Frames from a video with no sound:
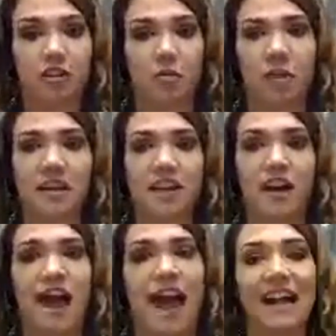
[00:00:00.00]
So we
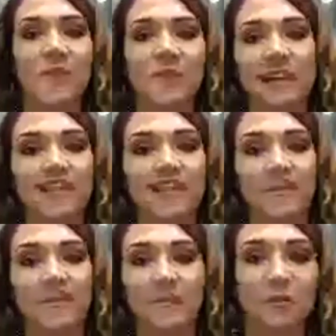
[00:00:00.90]
never acclimated
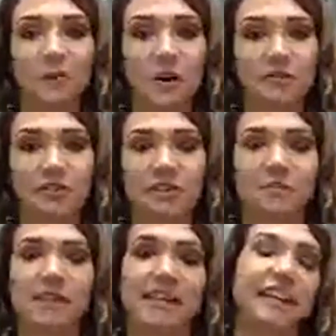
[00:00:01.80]
them before for
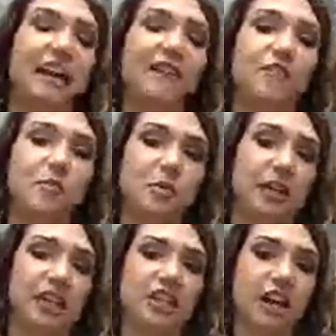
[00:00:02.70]
them to get comfortable
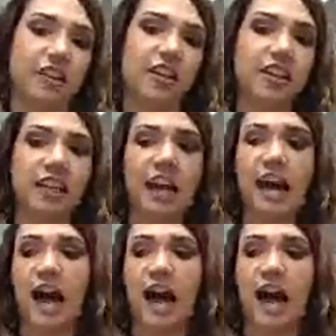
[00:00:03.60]
with each other.